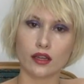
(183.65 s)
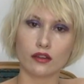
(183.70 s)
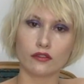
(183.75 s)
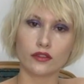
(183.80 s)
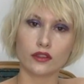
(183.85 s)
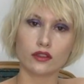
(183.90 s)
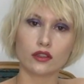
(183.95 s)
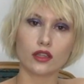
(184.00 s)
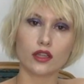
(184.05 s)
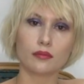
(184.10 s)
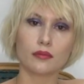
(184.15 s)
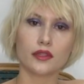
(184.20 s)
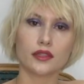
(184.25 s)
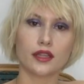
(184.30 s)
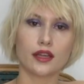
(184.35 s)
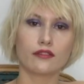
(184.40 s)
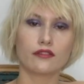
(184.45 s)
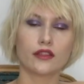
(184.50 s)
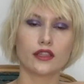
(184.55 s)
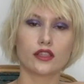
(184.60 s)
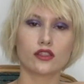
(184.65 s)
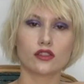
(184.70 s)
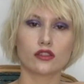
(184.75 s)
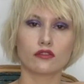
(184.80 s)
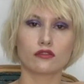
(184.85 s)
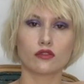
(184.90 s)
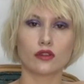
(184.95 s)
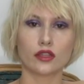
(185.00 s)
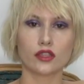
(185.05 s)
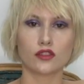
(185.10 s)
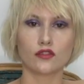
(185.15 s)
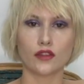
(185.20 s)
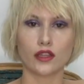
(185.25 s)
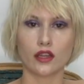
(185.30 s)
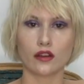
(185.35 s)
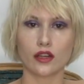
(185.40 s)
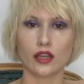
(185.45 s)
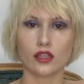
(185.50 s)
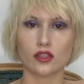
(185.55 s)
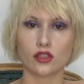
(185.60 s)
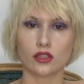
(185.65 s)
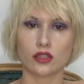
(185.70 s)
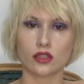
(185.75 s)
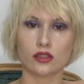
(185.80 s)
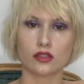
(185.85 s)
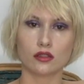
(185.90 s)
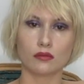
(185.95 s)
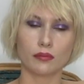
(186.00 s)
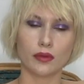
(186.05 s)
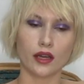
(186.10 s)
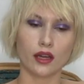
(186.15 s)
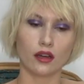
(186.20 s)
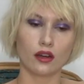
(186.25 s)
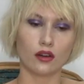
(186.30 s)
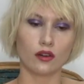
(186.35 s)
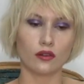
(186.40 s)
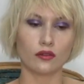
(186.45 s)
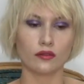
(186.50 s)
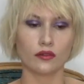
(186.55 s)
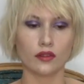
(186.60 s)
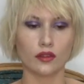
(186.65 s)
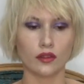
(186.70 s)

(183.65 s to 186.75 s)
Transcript: if you look up the definition of transfiguration, it's about